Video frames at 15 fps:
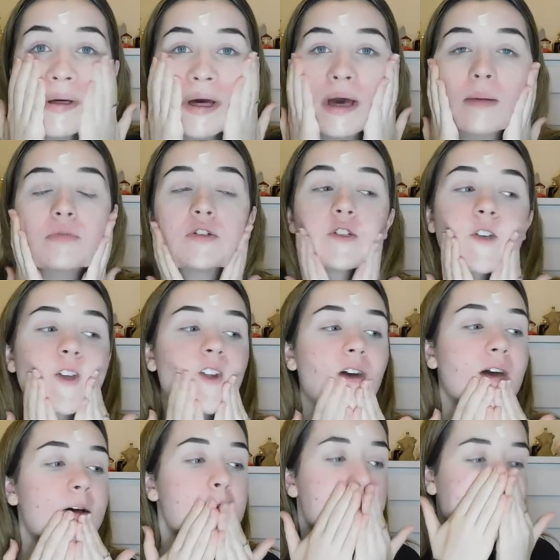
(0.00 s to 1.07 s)
I'm just going to
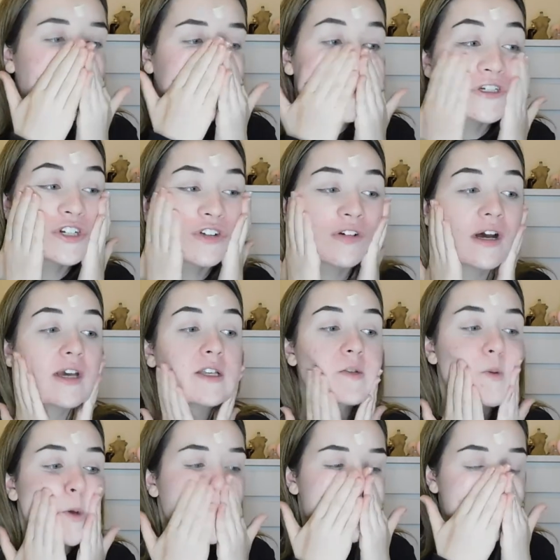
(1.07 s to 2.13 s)
moisturise
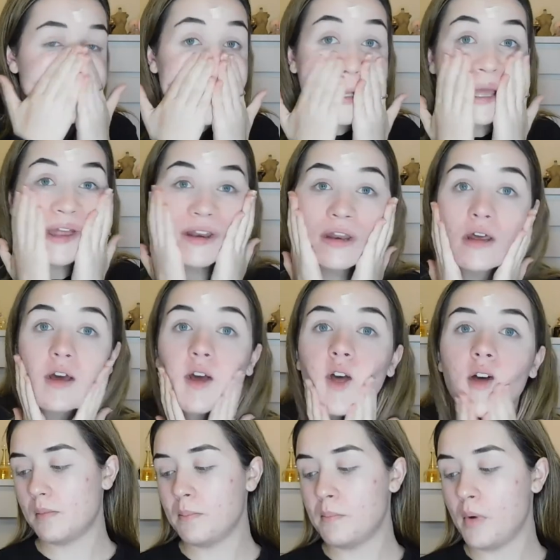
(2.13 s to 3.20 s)
my skin.
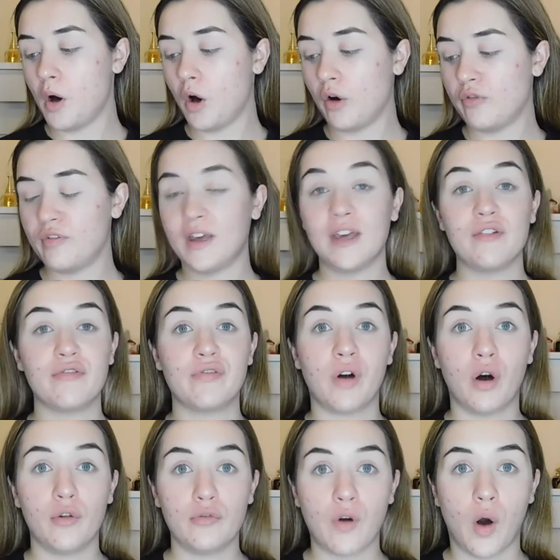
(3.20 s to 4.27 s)
Morphe
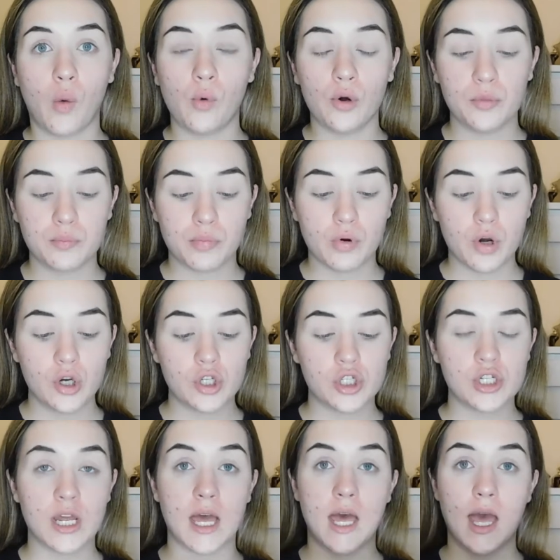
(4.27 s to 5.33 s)
441 brush.
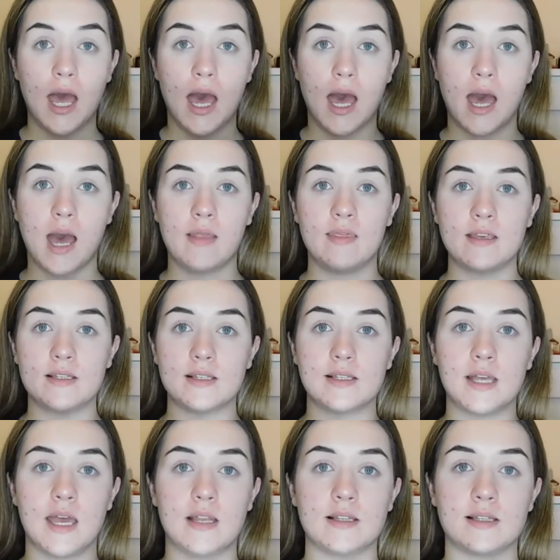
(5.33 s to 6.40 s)
And this is the
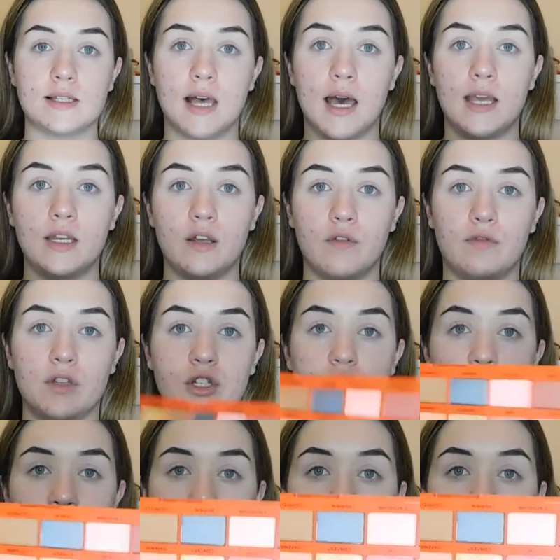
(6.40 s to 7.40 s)
inside of the chili